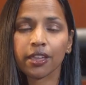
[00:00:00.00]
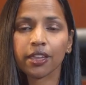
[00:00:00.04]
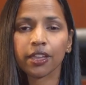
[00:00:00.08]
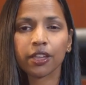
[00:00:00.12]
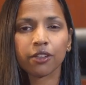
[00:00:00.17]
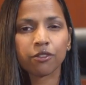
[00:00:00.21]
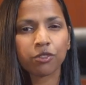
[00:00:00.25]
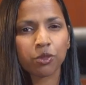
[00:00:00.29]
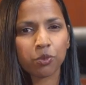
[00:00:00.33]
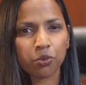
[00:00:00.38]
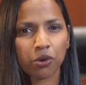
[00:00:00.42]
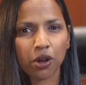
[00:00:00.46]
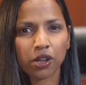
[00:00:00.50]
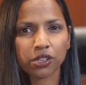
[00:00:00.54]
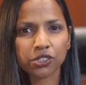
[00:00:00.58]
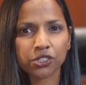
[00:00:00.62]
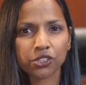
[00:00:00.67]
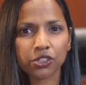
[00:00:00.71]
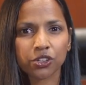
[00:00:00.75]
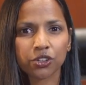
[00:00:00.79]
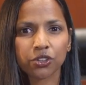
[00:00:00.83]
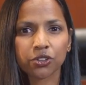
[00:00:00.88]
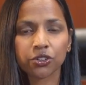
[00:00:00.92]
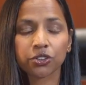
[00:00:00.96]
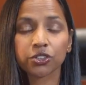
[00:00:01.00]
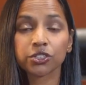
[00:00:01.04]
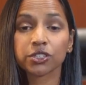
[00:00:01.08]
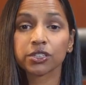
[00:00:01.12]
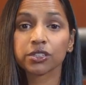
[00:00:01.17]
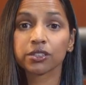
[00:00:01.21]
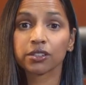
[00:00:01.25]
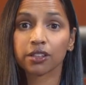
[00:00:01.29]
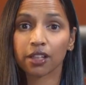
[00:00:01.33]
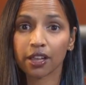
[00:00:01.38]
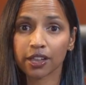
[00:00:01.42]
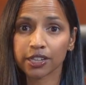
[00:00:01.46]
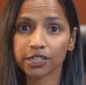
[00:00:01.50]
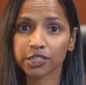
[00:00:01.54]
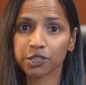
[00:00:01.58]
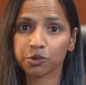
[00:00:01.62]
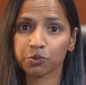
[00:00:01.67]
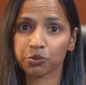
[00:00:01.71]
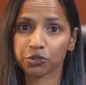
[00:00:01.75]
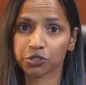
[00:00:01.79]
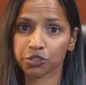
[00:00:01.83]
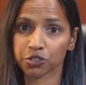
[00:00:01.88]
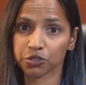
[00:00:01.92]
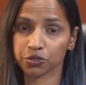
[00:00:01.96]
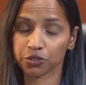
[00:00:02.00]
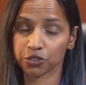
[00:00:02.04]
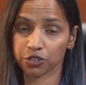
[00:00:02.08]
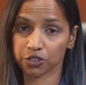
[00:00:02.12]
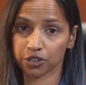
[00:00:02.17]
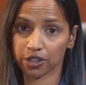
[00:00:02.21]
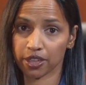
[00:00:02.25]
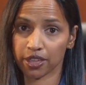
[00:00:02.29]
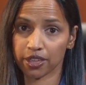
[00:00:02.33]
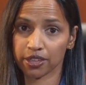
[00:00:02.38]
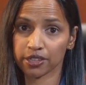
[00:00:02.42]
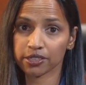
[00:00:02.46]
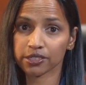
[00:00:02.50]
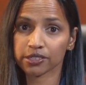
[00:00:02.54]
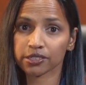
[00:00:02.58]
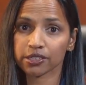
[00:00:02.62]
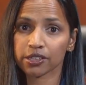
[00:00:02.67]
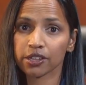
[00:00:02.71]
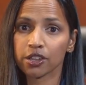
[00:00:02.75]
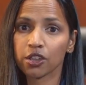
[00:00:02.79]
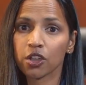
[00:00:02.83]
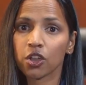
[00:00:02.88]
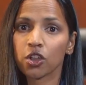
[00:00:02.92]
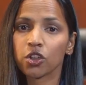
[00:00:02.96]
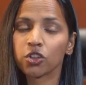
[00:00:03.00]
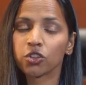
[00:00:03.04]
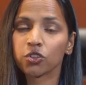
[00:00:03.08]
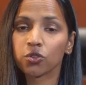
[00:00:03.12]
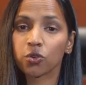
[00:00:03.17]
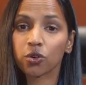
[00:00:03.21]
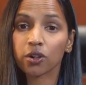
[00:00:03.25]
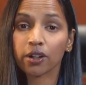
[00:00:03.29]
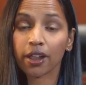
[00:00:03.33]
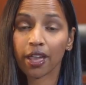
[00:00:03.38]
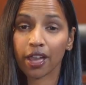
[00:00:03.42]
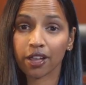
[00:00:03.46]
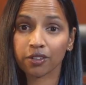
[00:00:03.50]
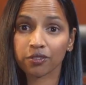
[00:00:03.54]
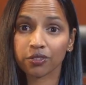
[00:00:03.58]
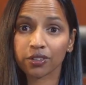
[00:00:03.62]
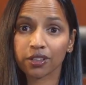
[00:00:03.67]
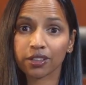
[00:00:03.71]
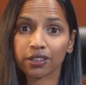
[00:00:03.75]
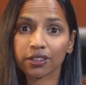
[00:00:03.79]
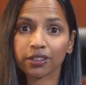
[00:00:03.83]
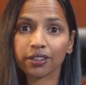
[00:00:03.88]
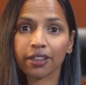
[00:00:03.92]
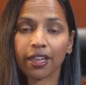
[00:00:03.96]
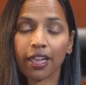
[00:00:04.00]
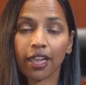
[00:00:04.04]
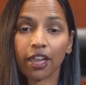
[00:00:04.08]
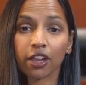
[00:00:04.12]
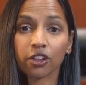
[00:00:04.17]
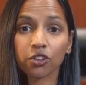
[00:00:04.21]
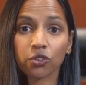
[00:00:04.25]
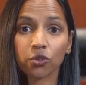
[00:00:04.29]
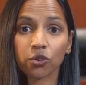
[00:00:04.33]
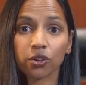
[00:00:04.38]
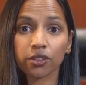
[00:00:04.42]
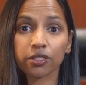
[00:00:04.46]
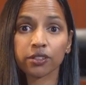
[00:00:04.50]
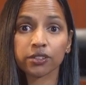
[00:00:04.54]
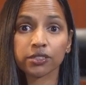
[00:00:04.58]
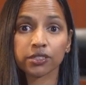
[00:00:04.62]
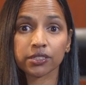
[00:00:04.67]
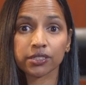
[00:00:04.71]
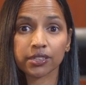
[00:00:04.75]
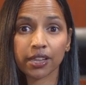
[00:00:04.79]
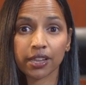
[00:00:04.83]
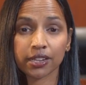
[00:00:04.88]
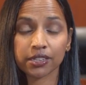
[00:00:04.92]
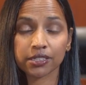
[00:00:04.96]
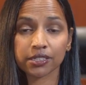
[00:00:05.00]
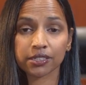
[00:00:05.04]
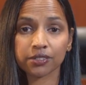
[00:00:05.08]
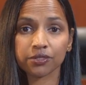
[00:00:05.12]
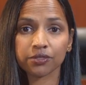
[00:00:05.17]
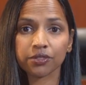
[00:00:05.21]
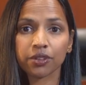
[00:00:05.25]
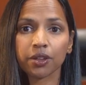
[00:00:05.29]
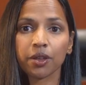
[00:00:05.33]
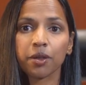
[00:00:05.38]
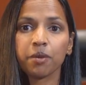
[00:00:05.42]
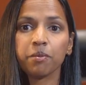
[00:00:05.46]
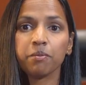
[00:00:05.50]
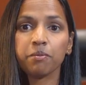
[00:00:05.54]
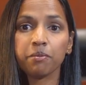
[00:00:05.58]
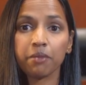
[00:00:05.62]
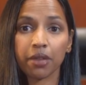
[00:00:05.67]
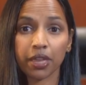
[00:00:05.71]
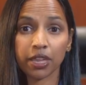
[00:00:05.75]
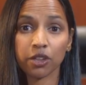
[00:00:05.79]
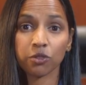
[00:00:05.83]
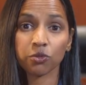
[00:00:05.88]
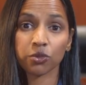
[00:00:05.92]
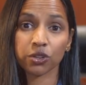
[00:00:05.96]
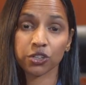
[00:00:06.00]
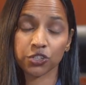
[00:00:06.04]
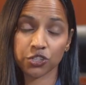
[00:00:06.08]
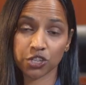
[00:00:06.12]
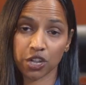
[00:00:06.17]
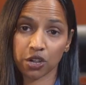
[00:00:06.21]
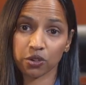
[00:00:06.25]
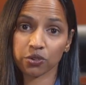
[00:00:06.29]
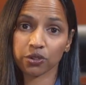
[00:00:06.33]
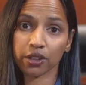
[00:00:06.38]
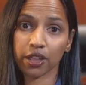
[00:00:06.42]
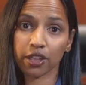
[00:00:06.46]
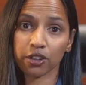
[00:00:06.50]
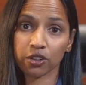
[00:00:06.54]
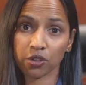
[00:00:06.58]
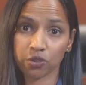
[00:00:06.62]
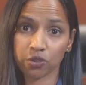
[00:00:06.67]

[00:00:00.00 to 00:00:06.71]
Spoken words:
If the prosecutor declined to pursue your case, your advocate and/or the detective may reach out and